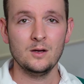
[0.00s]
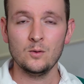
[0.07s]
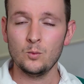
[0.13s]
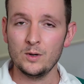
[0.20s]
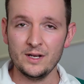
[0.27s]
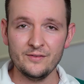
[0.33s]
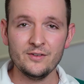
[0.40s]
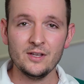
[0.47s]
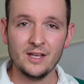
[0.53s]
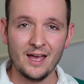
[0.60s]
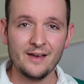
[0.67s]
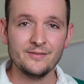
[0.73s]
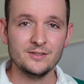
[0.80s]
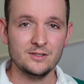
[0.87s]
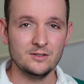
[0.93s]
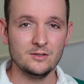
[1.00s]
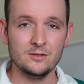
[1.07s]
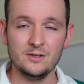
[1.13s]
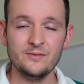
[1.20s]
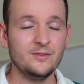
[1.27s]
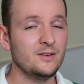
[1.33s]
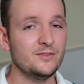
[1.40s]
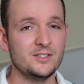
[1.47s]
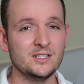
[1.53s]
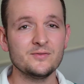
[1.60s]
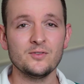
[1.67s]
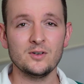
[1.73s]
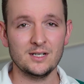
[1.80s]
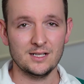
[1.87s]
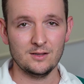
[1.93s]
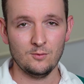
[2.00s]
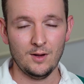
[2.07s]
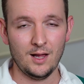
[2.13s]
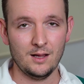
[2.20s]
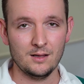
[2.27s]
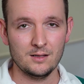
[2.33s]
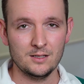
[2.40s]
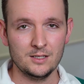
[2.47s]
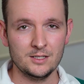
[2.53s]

whatever you have to do, even if it's just for a little while.